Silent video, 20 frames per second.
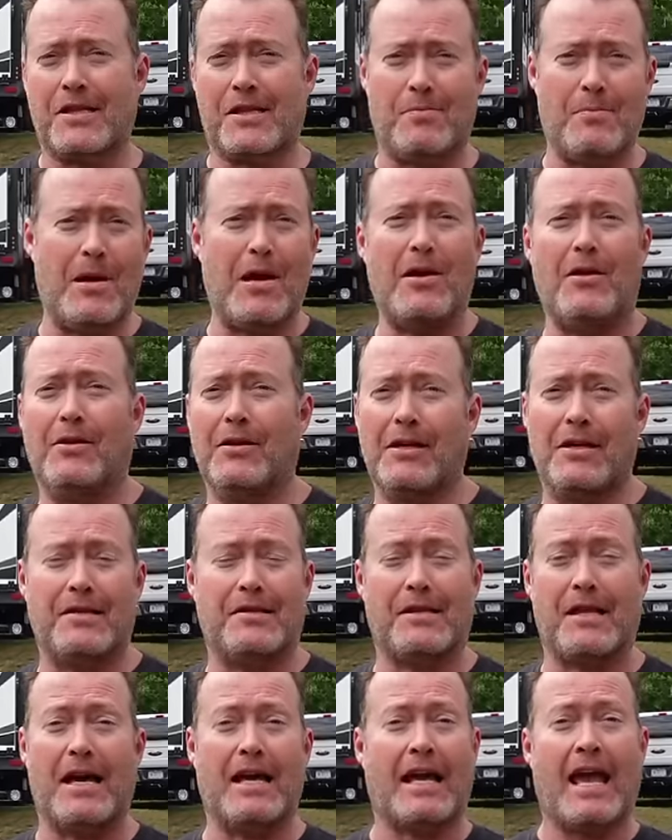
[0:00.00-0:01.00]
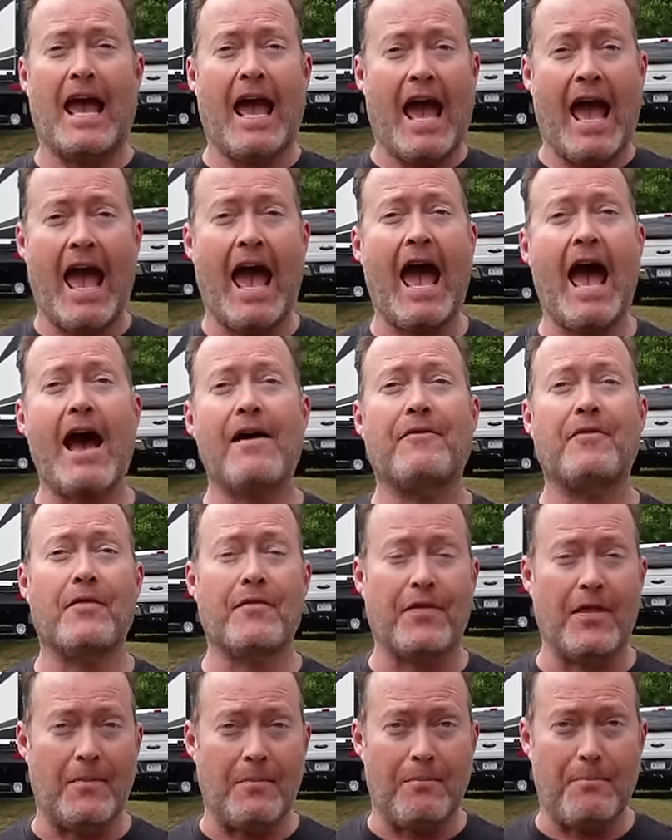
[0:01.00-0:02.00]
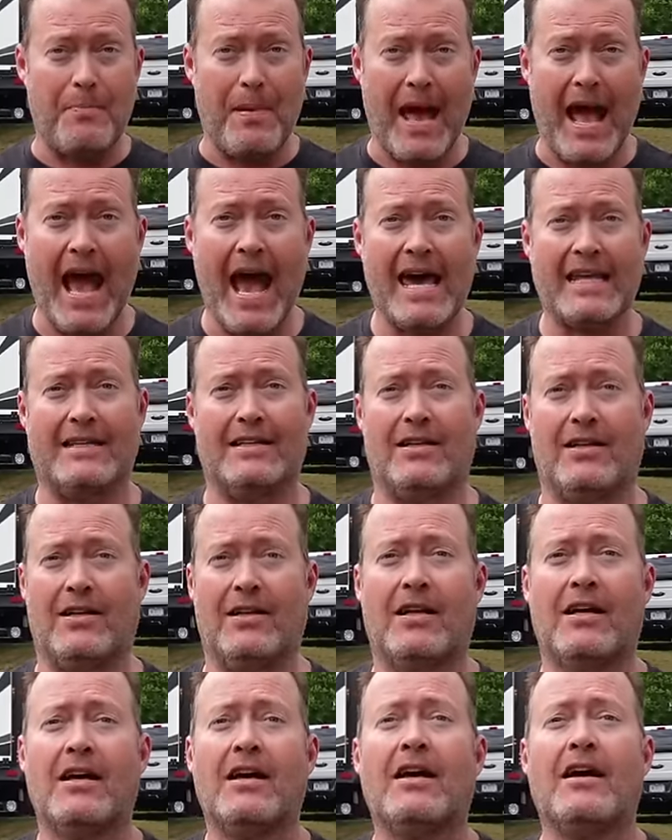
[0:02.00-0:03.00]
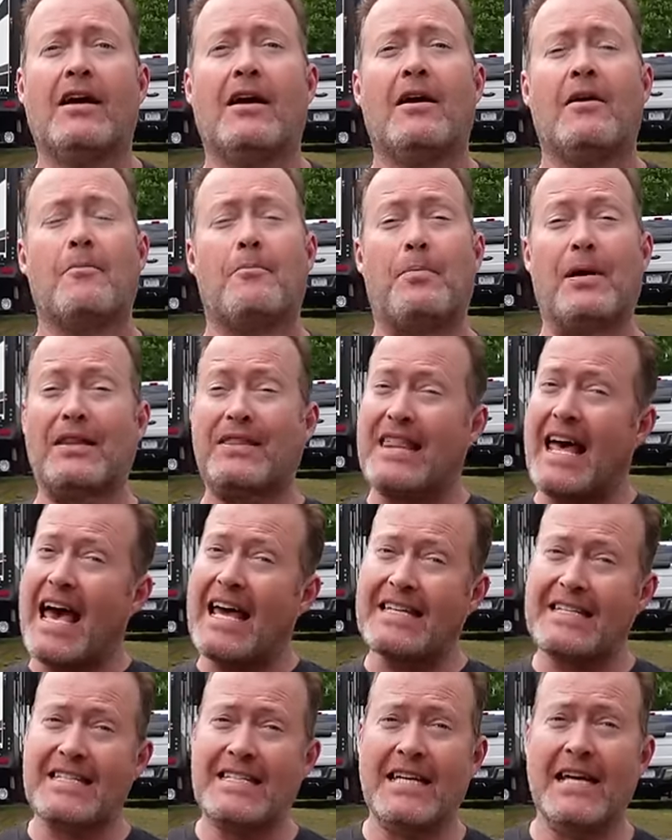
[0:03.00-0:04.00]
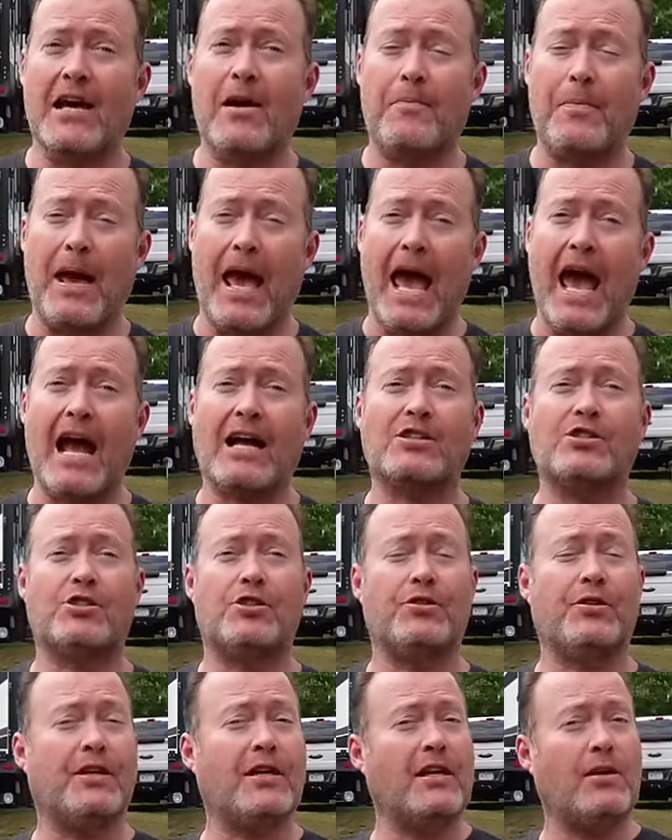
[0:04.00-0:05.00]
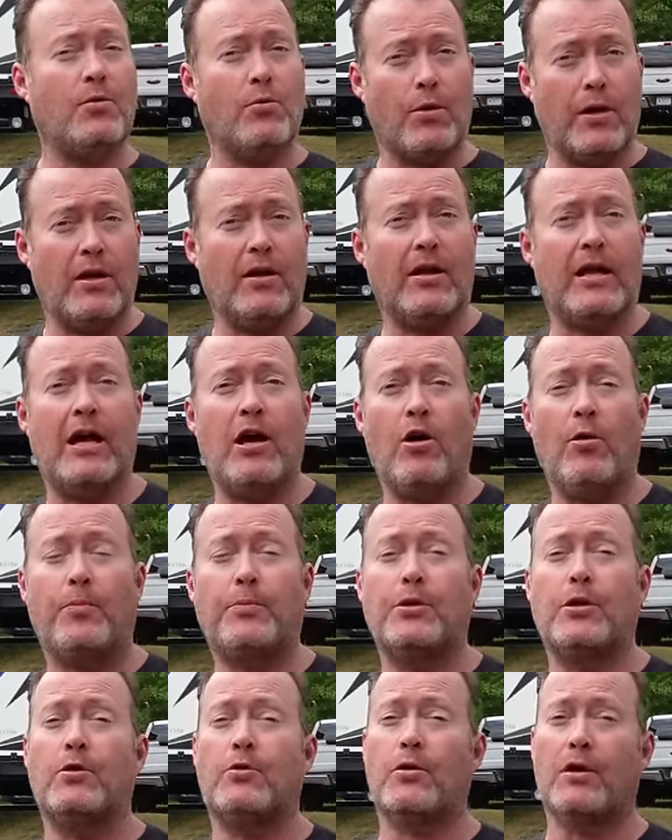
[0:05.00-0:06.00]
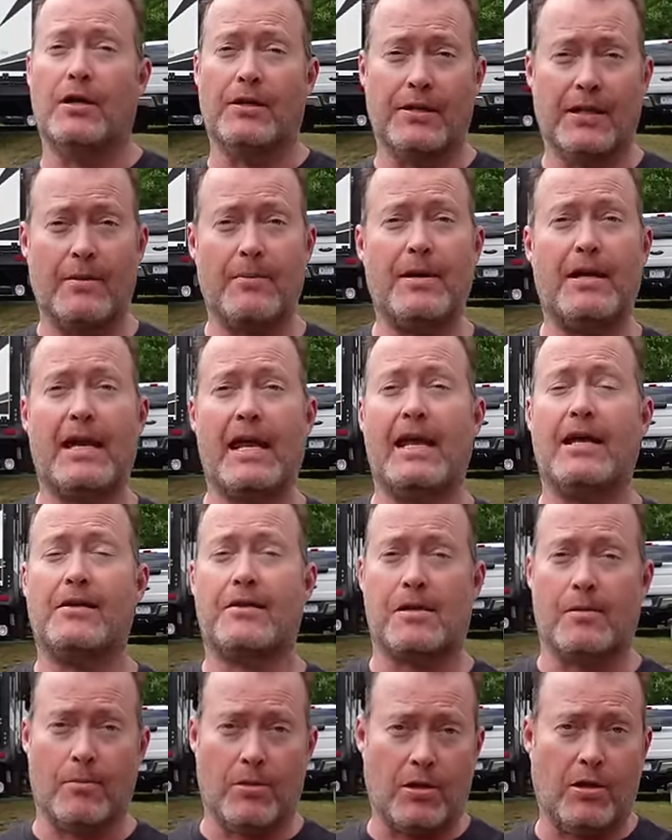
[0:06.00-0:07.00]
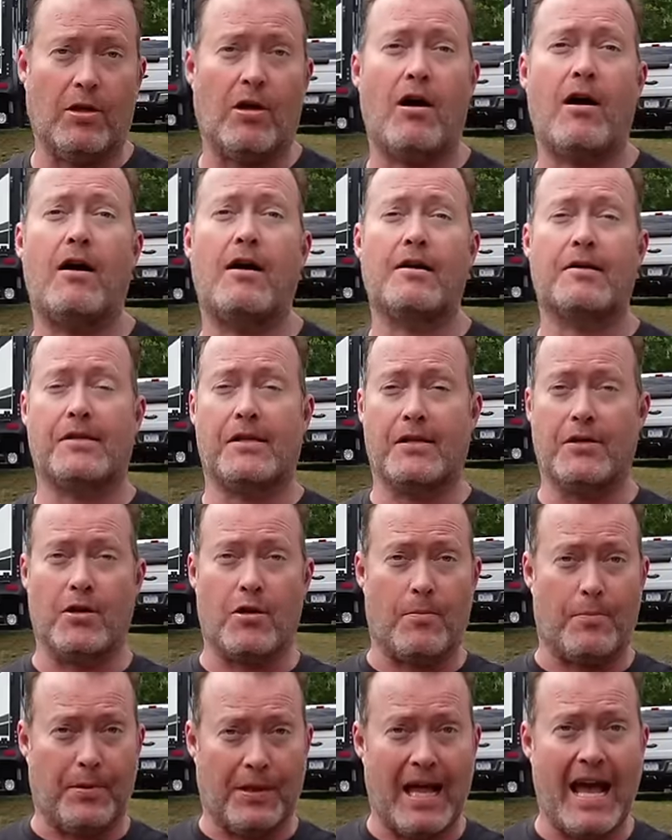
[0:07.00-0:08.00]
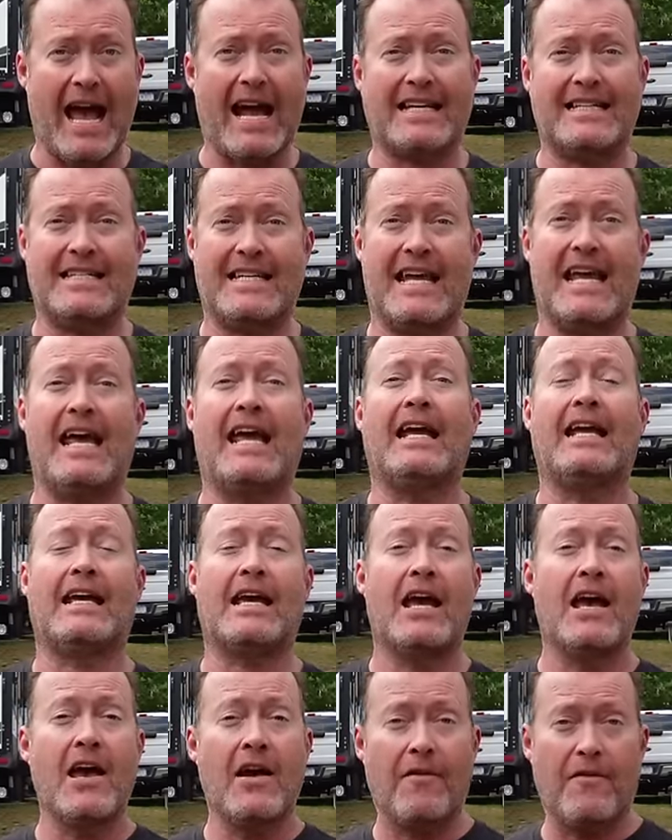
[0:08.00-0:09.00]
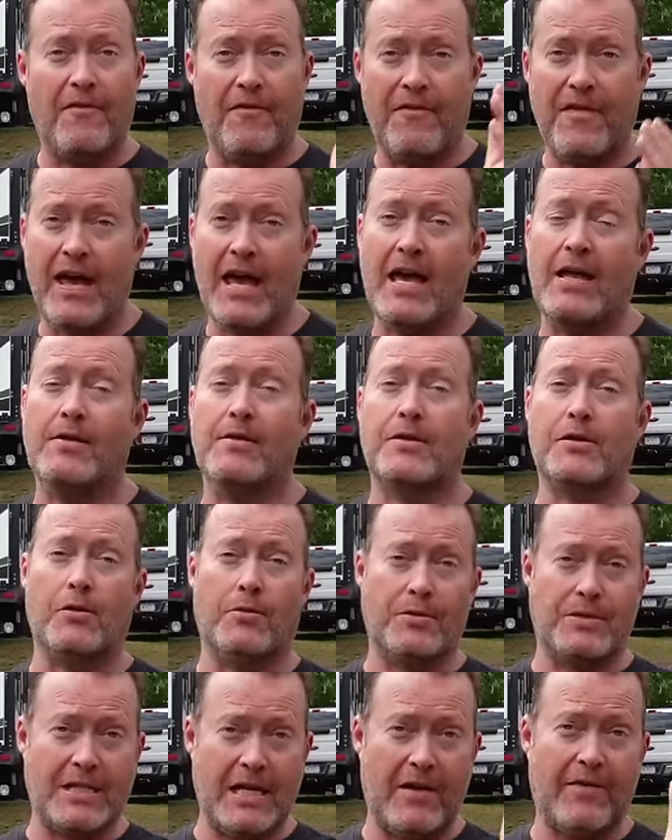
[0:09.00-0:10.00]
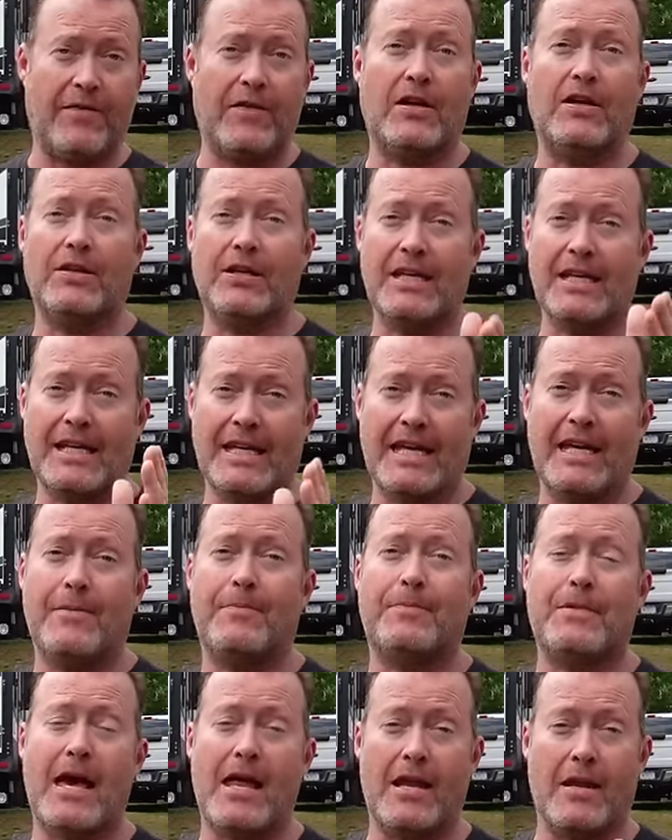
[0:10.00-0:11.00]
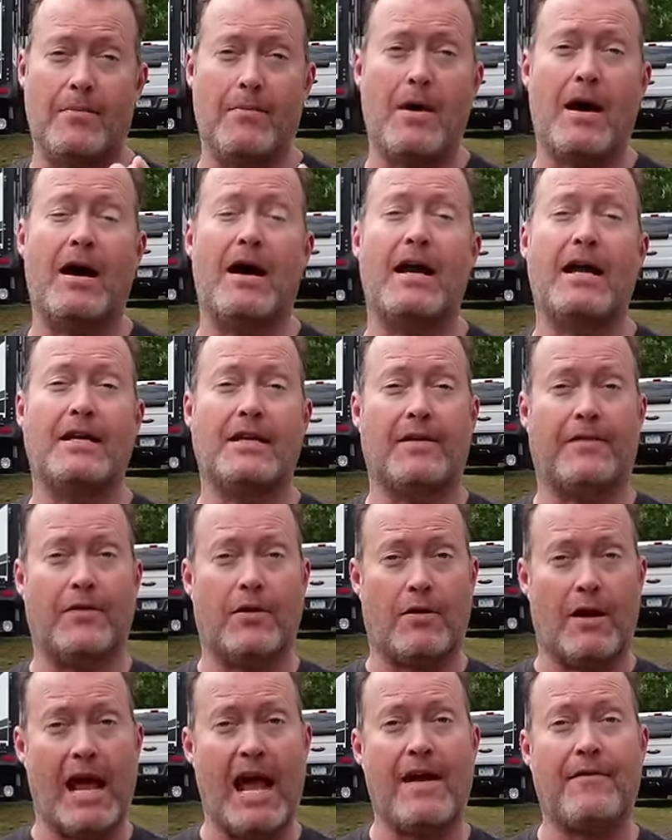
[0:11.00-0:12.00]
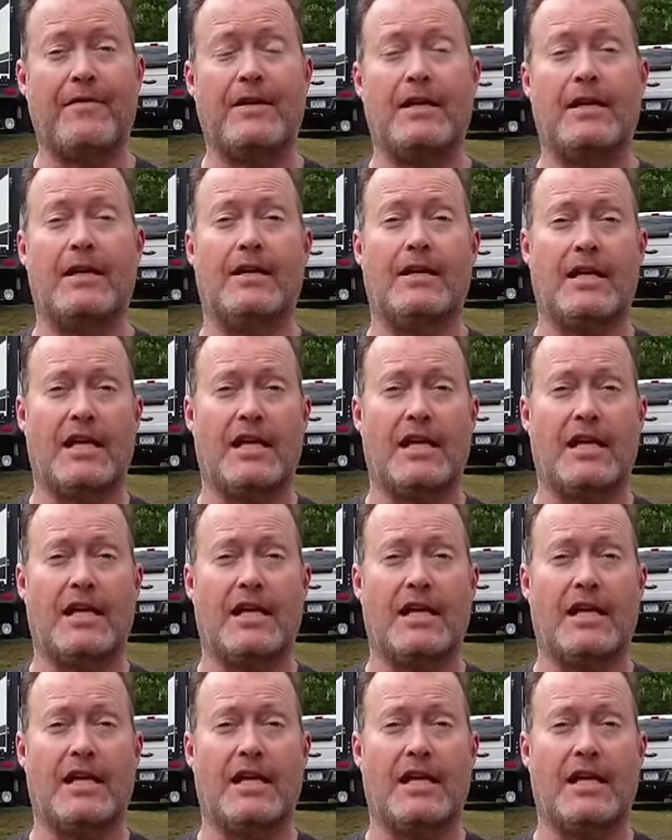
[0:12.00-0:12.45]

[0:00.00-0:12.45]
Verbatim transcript: smell is like half of the battle. But that tip actually will help you eliminate some clogs in your black tank vent. So definitely keep that in mind if you're having an